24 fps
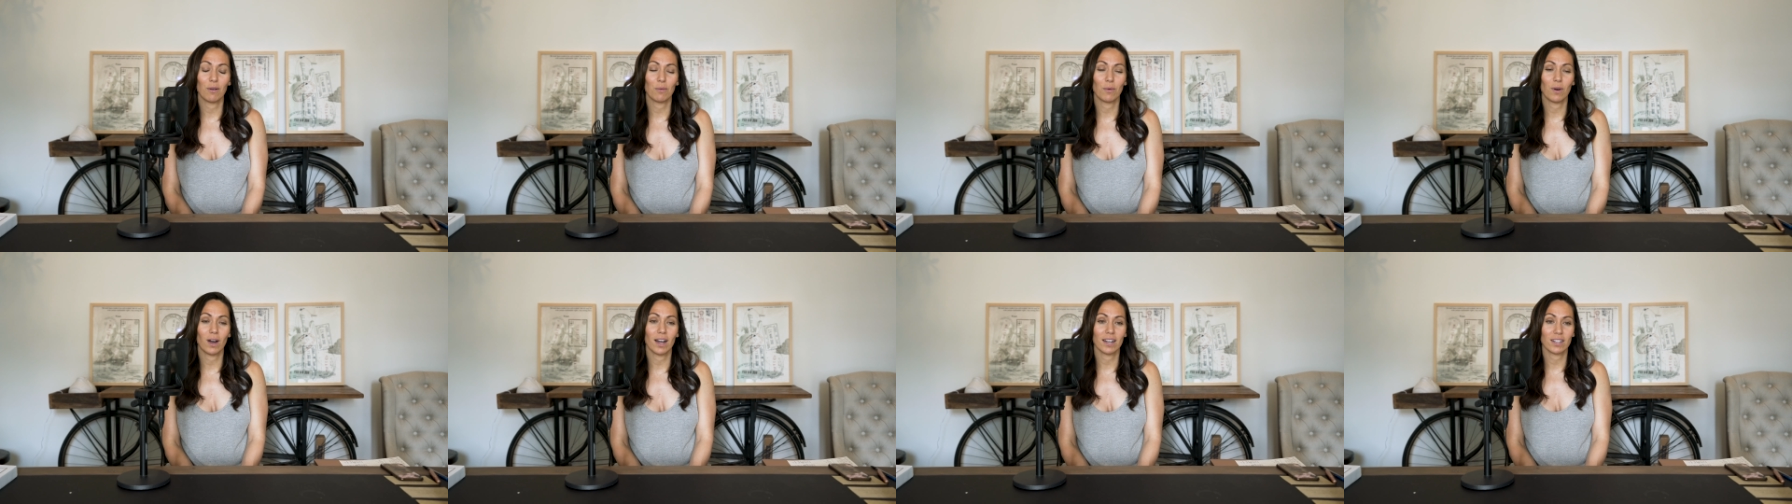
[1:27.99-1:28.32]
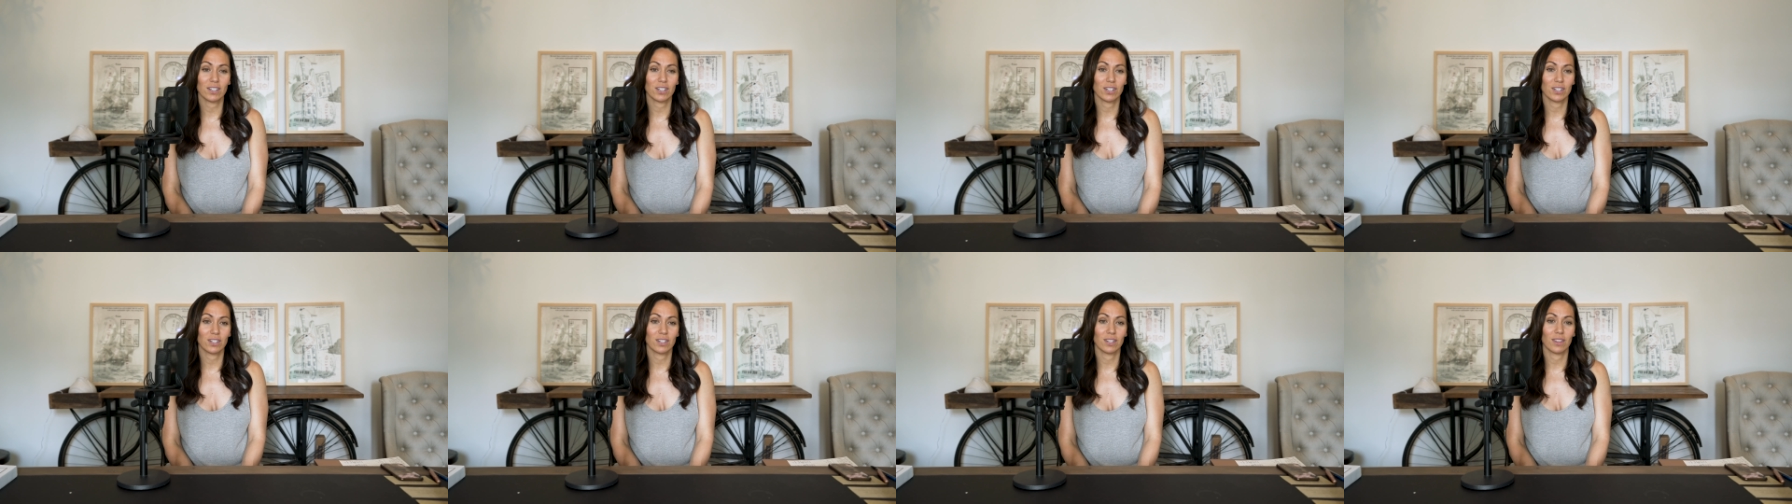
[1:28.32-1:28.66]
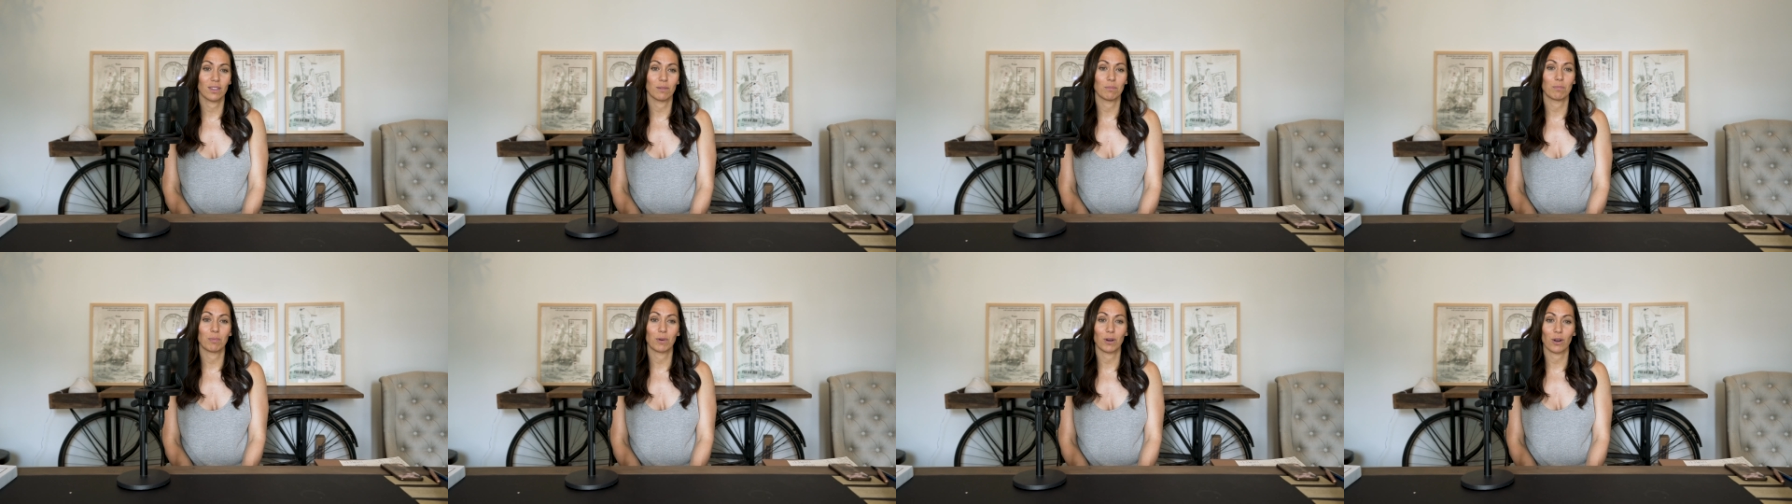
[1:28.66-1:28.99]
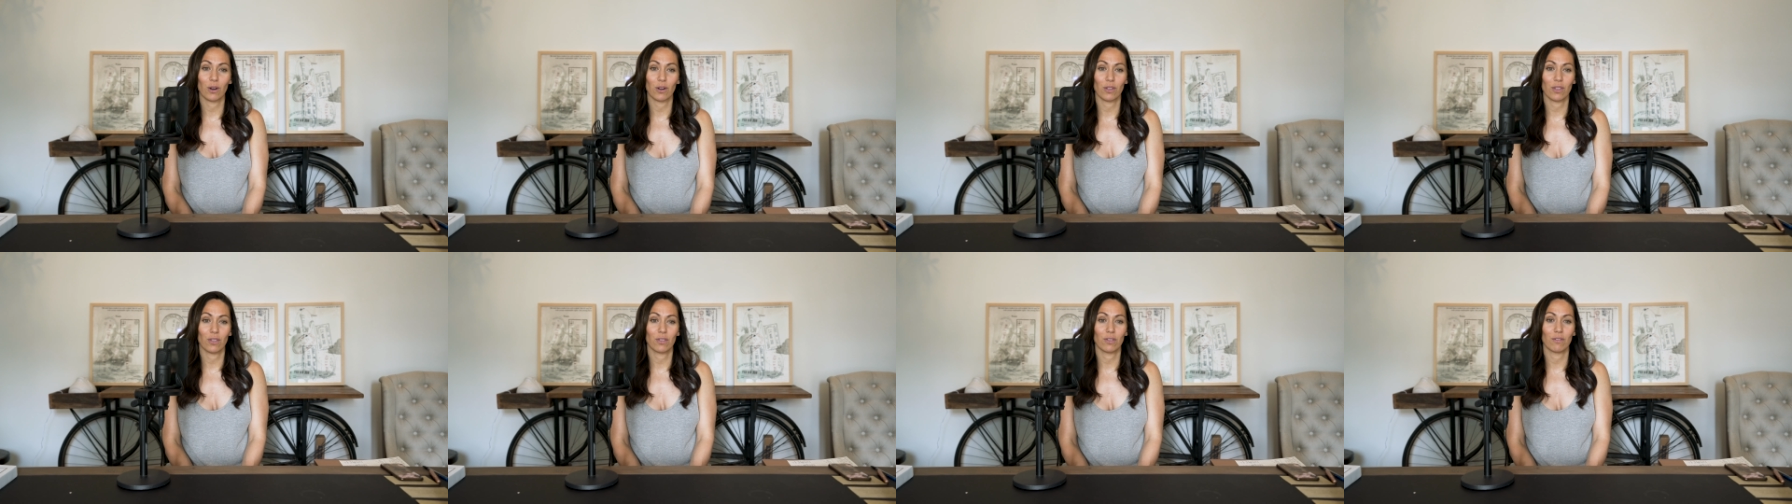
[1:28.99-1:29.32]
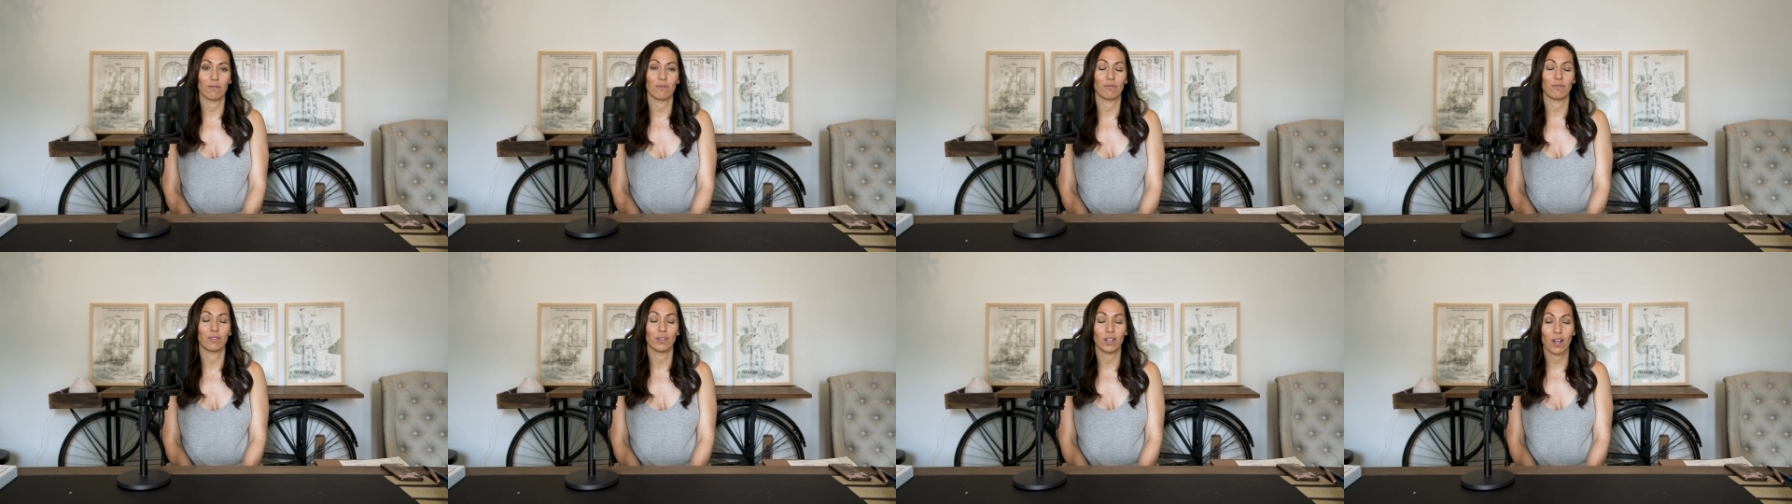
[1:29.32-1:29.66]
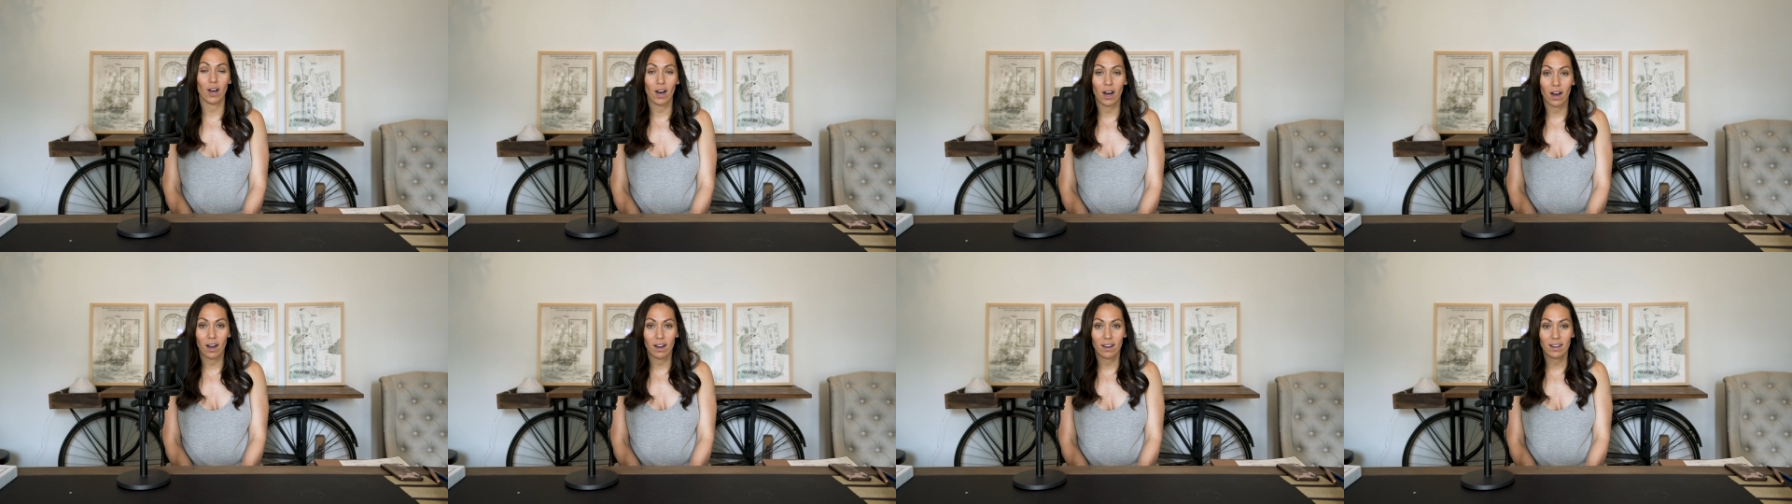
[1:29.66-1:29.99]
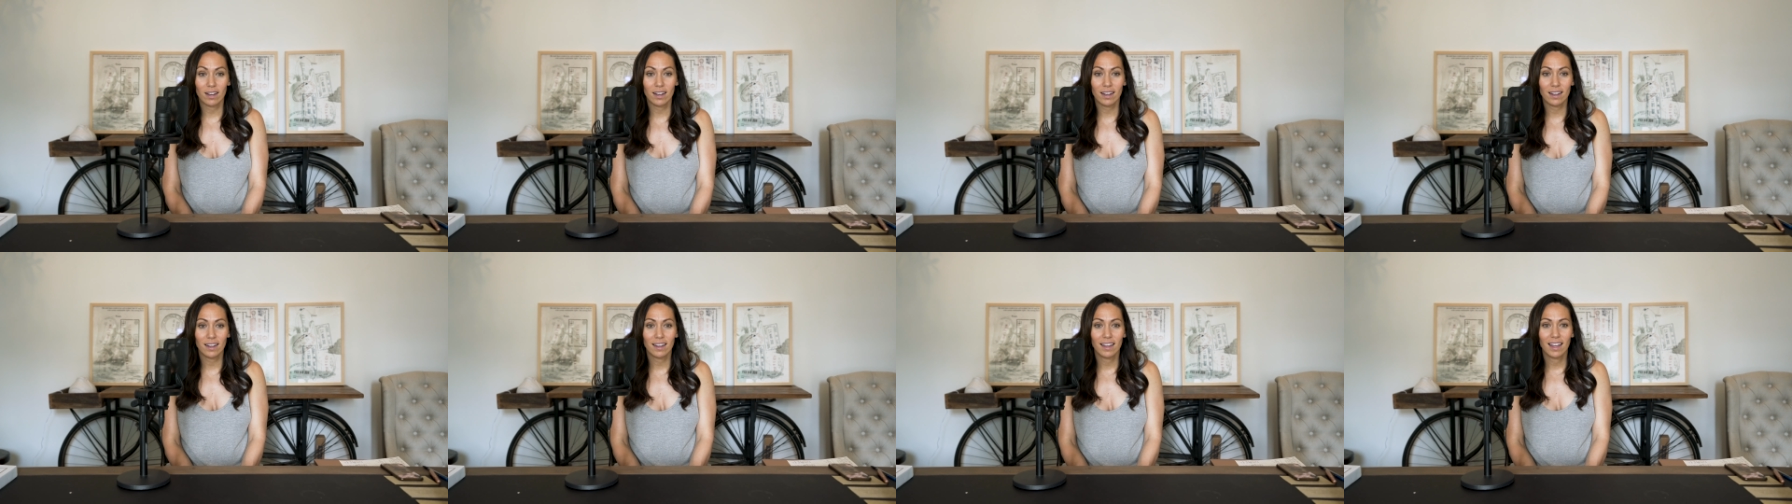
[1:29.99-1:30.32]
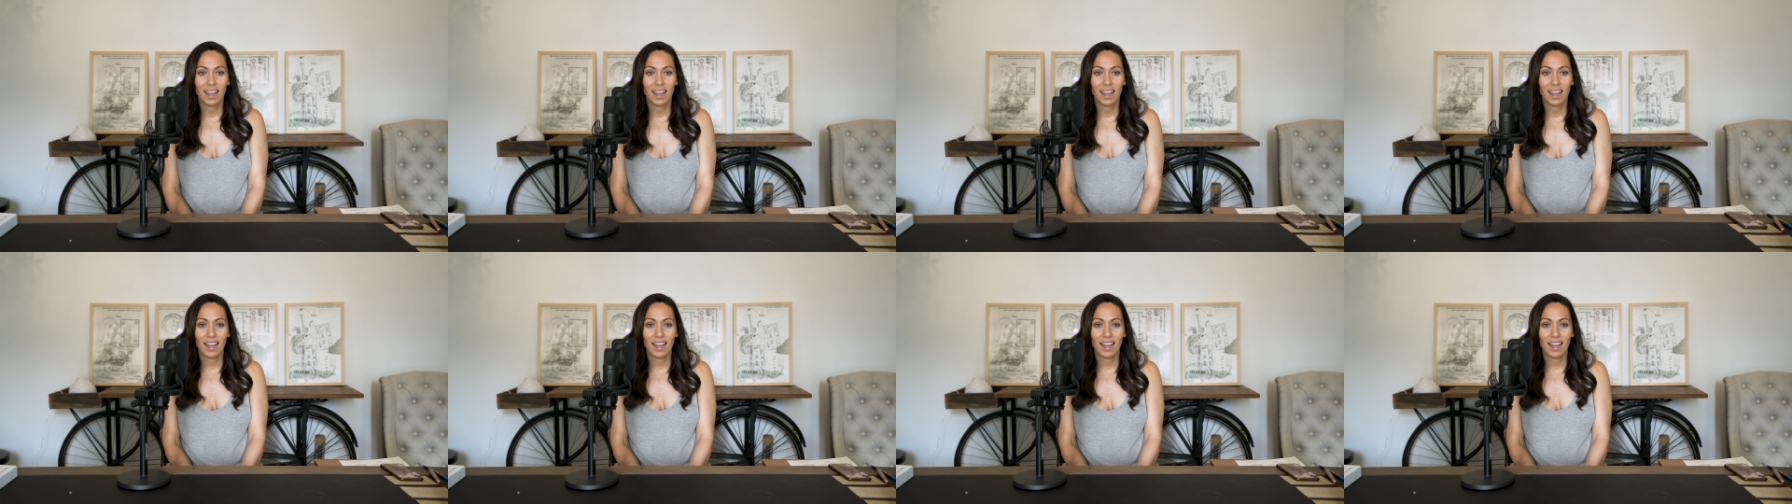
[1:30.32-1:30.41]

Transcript: watched the birth vlog